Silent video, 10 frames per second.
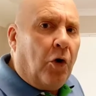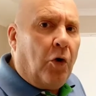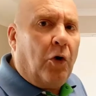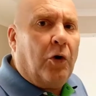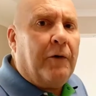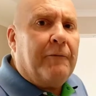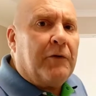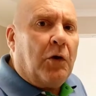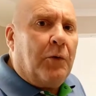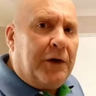Or
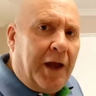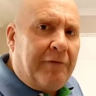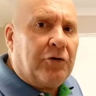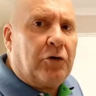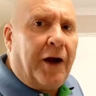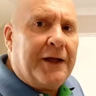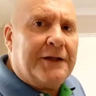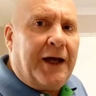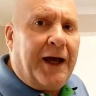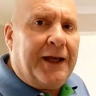when you have a great
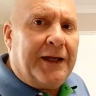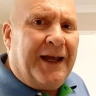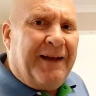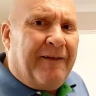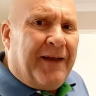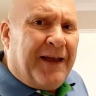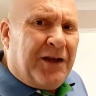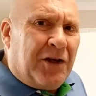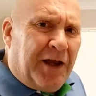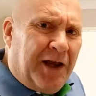day,
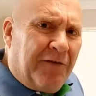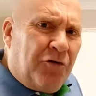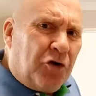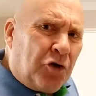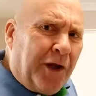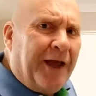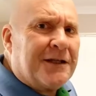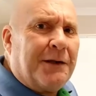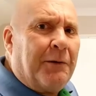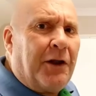if you took
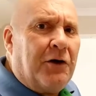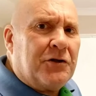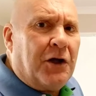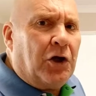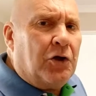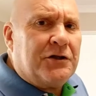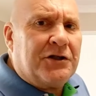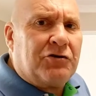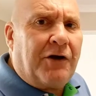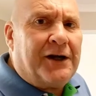out some of those
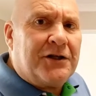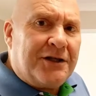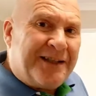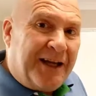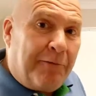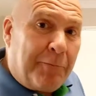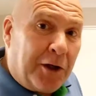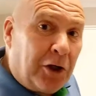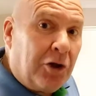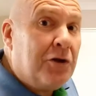losing strategies that have
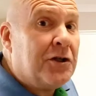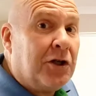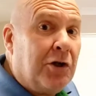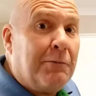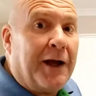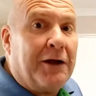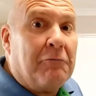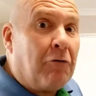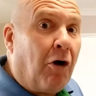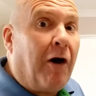been losing you money
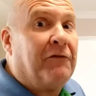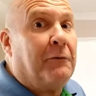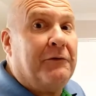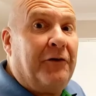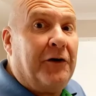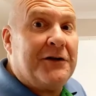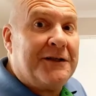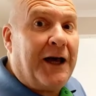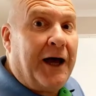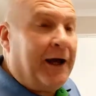right from the very
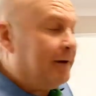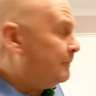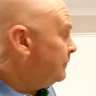start,